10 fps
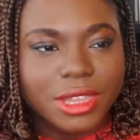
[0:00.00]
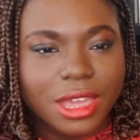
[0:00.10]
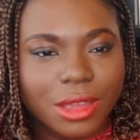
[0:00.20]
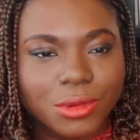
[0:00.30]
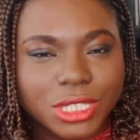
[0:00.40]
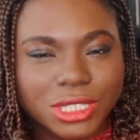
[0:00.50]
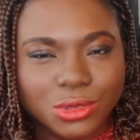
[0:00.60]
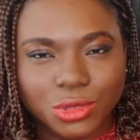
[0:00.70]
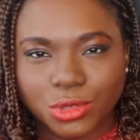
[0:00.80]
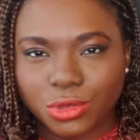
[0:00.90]
I wanted to
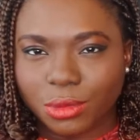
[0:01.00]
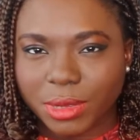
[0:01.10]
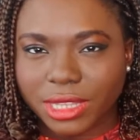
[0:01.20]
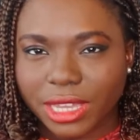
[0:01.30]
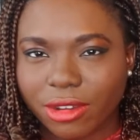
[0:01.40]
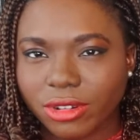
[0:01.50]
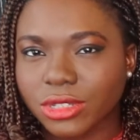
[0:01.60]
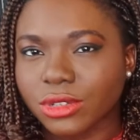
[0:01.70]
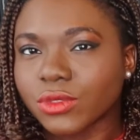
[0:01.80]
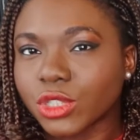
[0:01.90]
also talk about the
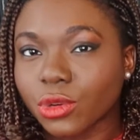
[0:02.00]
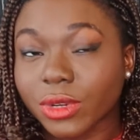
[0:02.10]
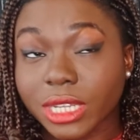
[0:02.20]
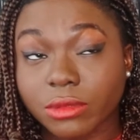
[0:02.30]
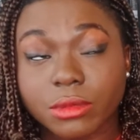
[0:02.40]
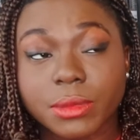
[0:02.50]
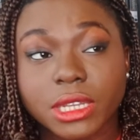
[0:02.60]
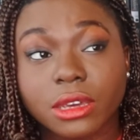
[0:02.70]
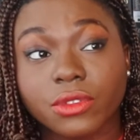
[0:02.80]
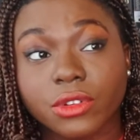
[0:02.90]
character of Jolene. We
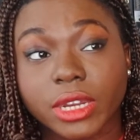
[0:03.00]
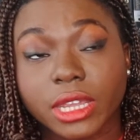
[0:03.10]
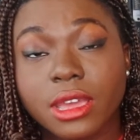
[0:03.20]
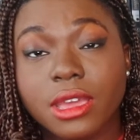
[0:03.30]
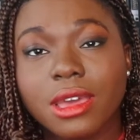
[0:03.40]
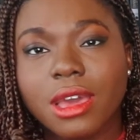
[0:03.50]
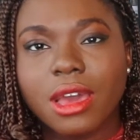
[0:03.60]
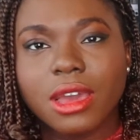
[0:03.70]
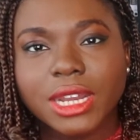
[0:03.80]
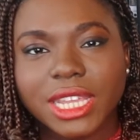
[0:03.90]
meet her very
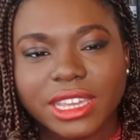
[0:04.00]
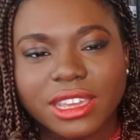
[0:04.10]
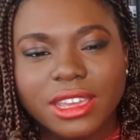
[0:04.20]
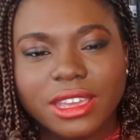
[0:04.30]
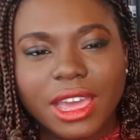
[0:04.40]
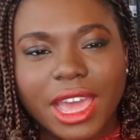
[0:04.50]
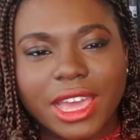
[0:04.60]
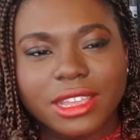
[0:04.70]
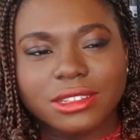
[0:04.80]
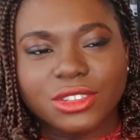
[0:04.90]
early,
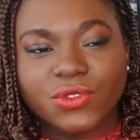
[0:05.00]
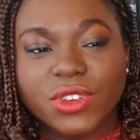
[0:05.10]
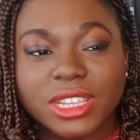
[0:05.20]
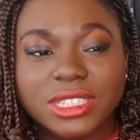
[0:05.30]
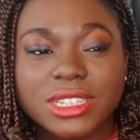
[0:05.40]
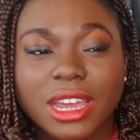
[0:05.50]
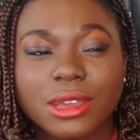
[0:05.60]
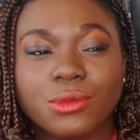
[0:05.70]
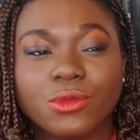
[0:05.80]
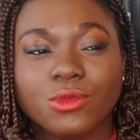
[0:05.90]
and the first
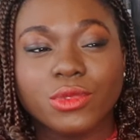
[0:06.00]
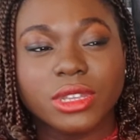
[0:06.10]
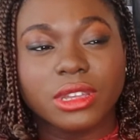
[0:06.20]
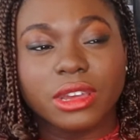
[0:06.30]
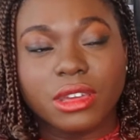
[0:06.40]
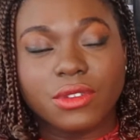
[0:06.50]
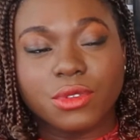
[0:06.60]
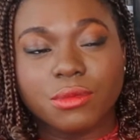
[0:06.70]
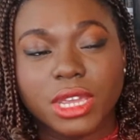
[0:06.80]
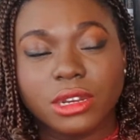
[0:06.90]
time we are
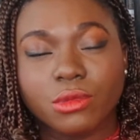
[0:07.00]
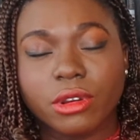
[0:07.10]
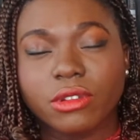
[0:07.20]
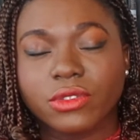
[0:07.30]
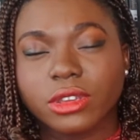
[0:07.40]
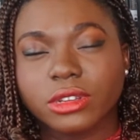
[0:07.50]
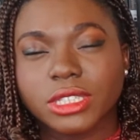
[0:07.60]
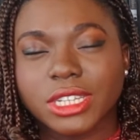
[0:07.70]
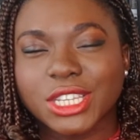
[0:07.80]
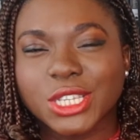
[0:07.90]
ever made aware of her,
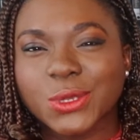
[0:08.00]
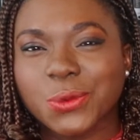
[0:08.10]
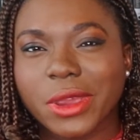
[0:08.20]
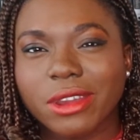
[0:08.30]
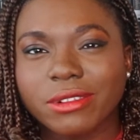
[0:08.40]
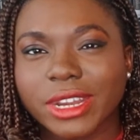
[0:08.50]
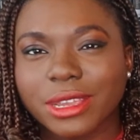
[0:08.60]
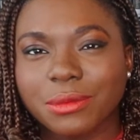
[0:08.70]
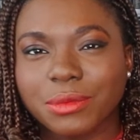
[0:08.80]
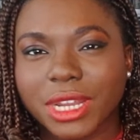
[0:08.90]
she's
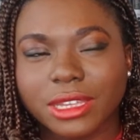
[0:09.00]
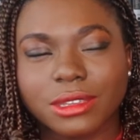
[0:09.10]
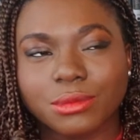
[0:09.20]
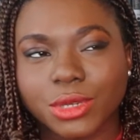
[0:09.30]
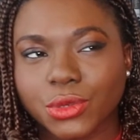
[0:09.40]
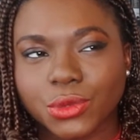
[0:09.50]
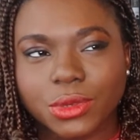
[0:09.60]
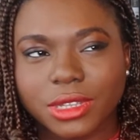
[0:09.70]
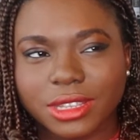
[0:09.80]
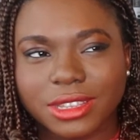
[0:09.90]
swearing black and blue
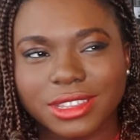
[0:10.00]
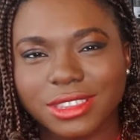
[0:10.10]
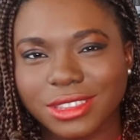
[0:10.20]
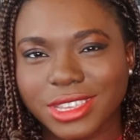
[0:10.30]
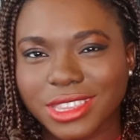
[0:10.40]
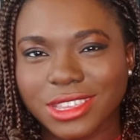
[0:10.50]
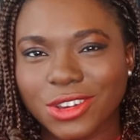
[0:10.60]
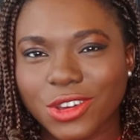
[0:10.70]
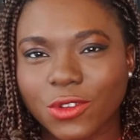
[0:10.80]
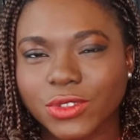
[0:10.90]
in
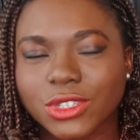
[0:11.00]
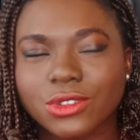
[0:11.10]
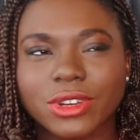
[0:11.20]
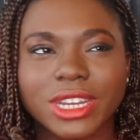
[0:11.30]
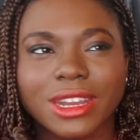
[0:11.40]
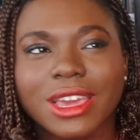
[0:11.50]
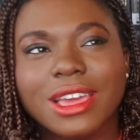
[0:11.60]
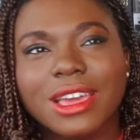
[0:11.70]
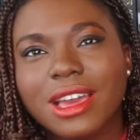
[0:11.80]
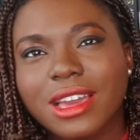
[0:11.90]
off screen.
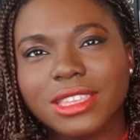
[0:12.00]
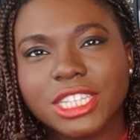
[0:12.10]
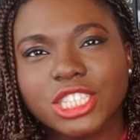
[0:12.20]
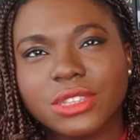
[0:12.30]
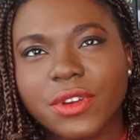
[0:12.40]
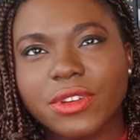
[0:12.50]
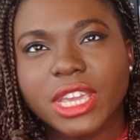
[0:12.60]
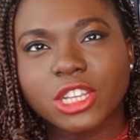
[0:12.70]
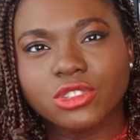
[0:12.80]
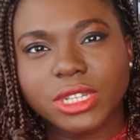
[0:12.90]
I think she's a very
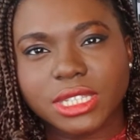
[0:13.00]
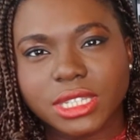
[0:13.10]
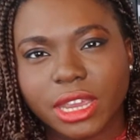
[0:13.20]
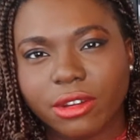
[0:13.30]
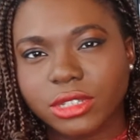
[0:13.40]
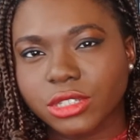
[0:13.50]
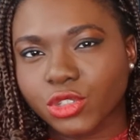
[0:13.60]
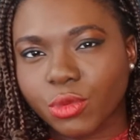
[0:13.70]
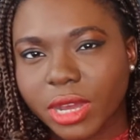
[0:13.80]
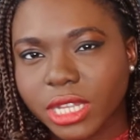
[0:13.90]
interesting character.
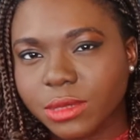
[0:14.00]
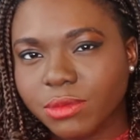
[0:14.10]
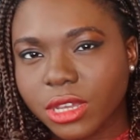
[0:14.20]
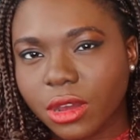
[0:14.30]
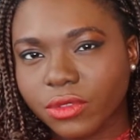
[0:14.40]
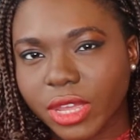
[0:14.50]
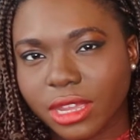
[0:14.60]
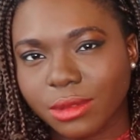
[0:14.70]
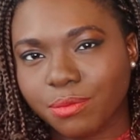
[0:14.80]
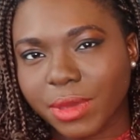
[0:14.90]
She reminds me of
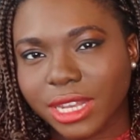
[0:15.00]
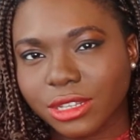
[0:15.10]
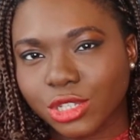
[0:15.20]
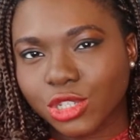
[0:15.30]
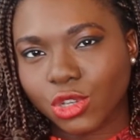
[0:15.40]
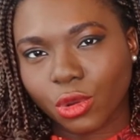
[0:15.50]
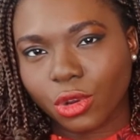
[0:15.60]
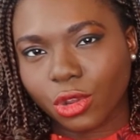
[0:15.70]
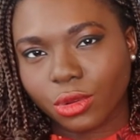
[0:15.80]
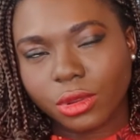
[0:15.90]
a Ben
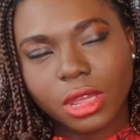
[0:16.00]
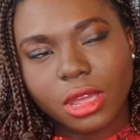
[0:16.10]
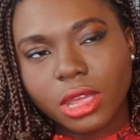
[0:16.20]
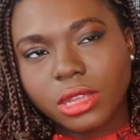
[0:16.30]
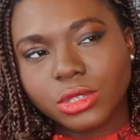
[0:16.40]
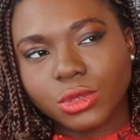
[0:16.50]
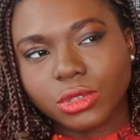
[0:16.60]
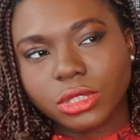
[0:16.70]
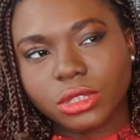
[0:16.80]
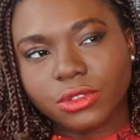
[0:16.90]
Solo
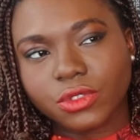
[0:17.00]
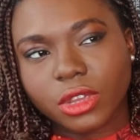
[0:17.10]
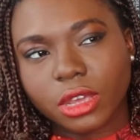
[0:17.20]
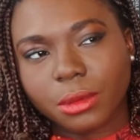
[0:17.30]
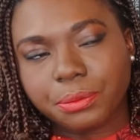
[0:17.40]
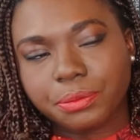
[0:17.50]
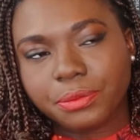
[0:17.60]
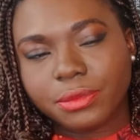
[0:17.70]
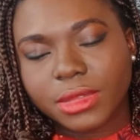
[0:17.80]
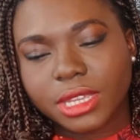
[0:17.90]
sort of
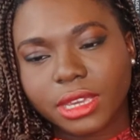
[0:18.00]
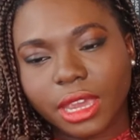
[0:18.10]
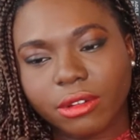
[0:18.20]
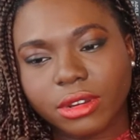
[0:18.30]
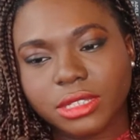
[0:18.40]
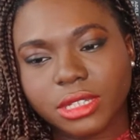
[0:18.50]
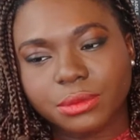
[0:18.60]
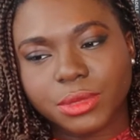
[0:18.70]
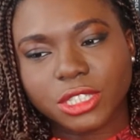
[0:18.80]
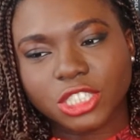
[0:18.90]

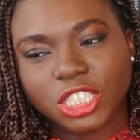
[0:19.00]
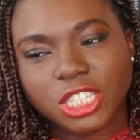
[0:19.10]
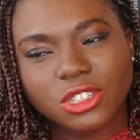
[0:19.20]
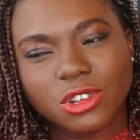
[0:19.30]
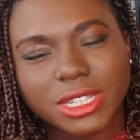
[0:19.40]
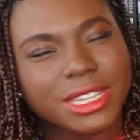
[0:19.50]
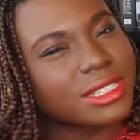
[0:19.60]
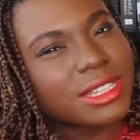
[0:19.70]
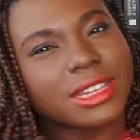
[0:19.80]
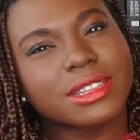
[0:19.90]
character, because she's not
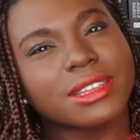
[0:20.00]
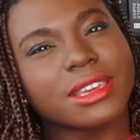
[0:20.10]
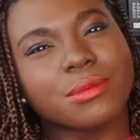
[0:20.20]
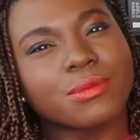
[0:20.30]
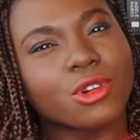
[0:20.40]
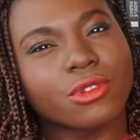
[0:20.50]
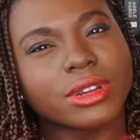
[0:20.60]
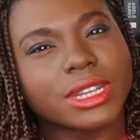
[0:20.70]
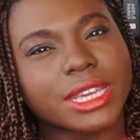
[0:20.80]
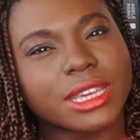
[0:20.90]
exactly a
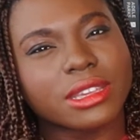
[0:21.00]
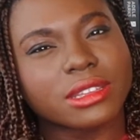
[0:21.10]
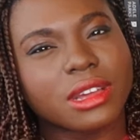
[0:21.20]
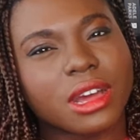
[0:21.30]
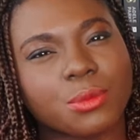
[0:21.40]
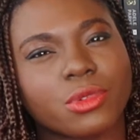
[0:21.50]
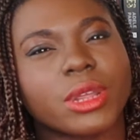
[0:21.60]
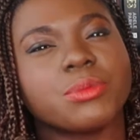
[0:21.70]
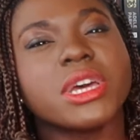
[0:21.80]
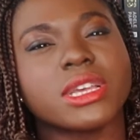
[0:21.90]
morally
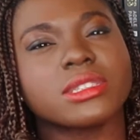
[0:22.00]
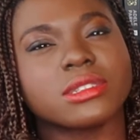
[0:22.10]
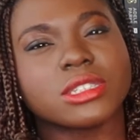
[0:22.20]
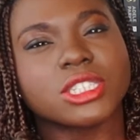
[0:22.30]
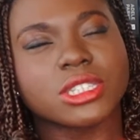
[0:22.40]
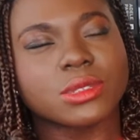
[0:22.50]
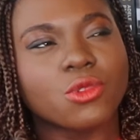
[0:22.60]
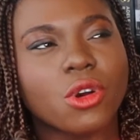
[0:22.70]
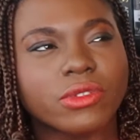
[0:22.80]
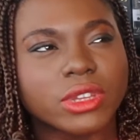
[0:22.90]
upright person. She's
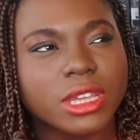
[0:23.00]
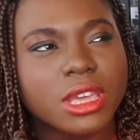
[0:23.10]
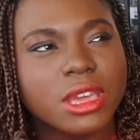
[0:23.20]
more of a